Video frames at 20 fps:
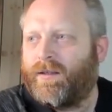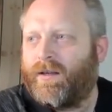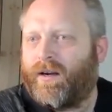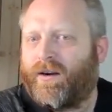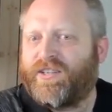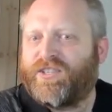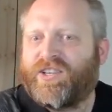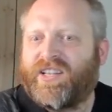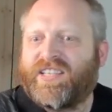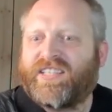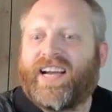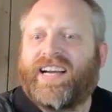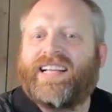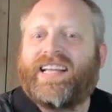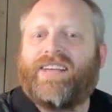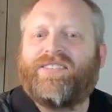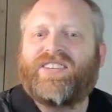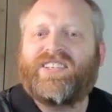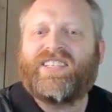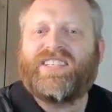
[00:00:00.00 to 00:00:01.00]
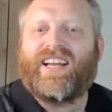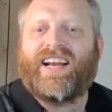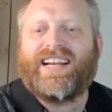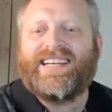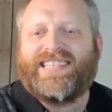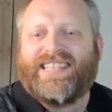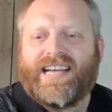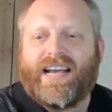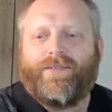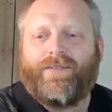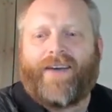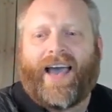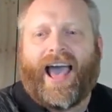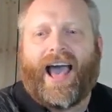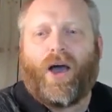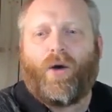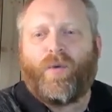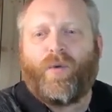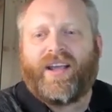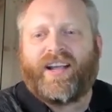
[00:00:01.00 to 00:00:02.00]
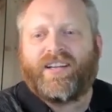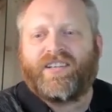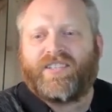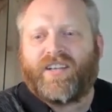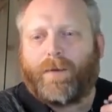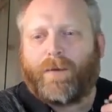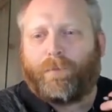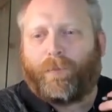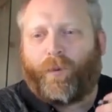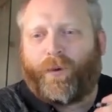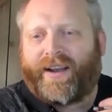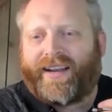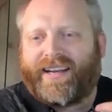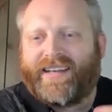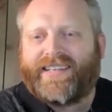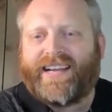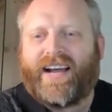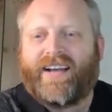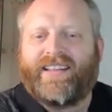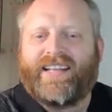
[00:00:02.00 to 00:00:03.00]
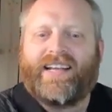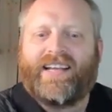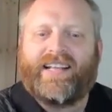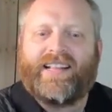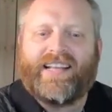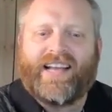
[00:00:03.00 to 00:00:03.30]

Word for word: All right, so this kind of gives us an idea of how we could start breaking down the,